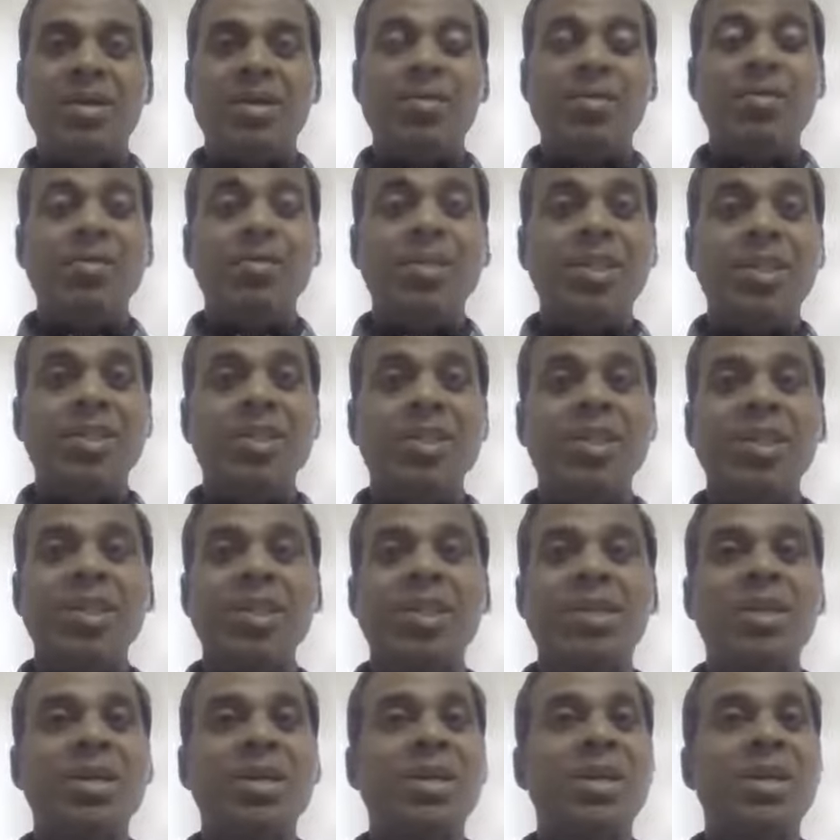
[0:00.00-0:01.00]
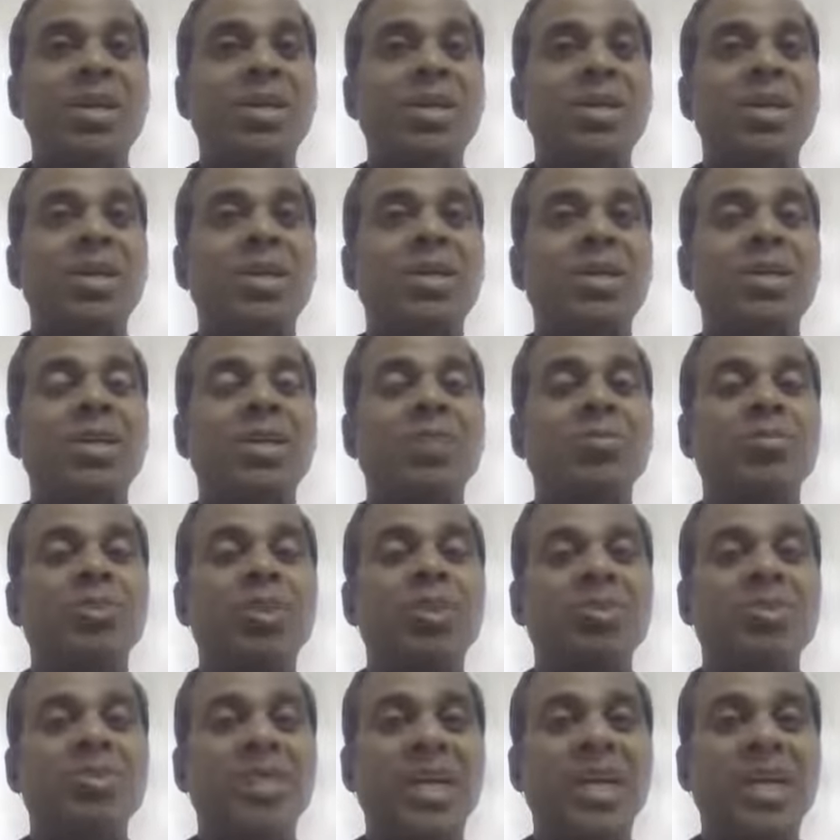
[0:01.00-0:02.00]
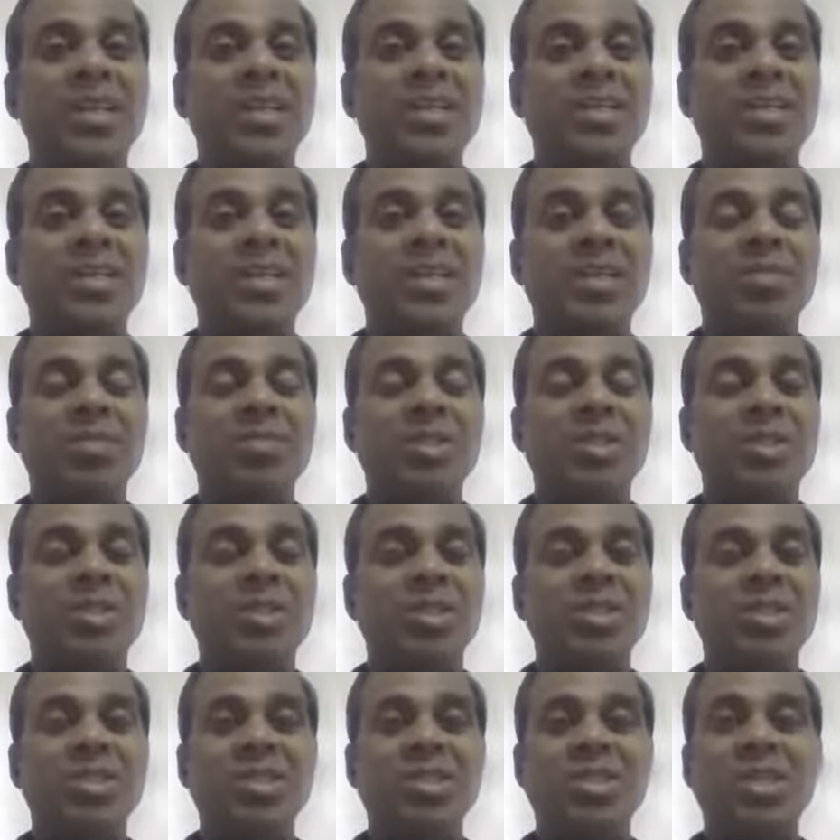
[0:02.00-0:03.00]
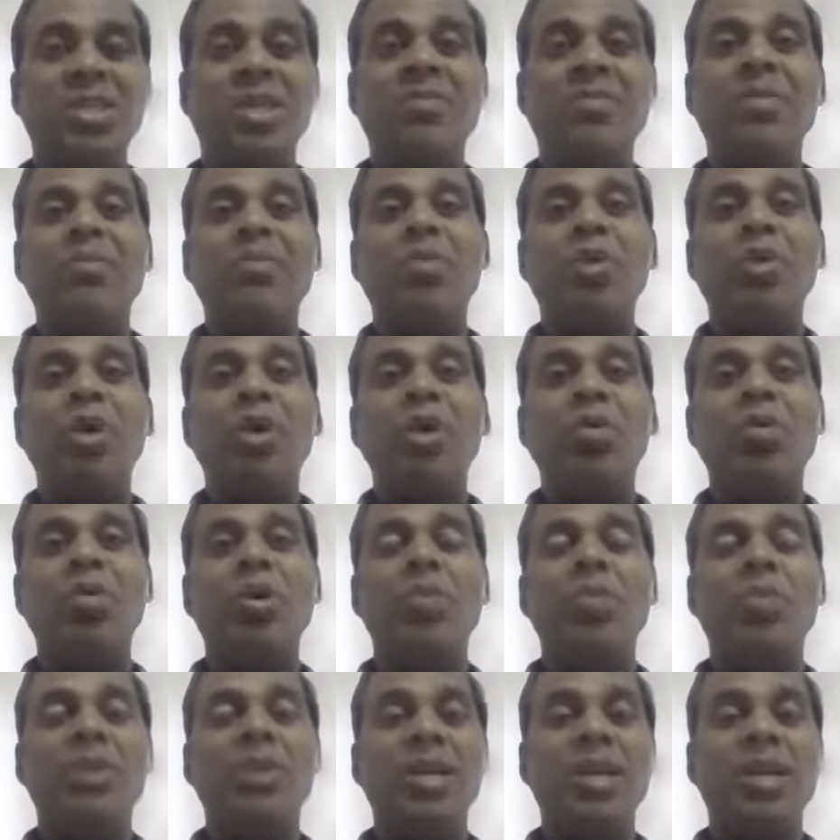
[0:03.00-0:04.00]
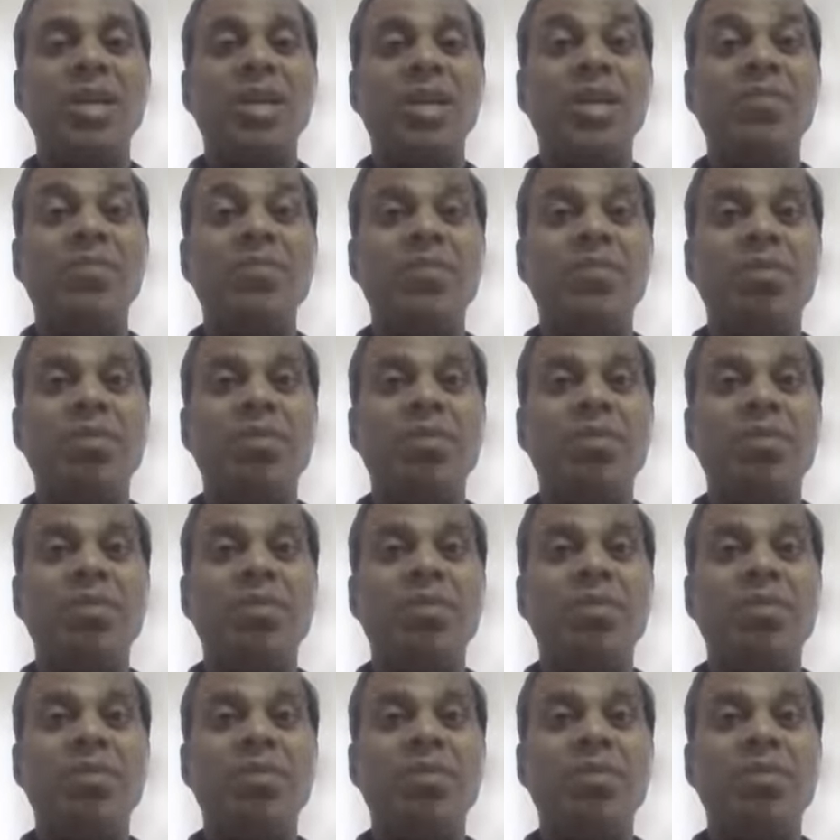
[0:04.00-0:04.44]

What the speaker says: measure in terms of statistical measures we want to obtain and we